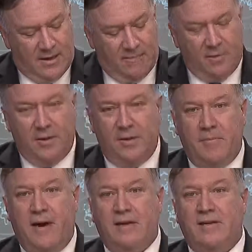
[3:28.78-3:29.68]
Implementing
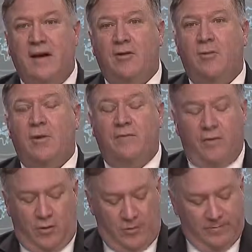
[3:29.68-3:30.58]
my Title III in
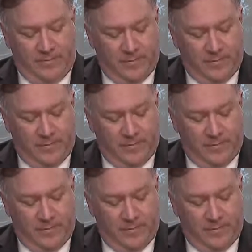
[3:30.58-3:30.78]
full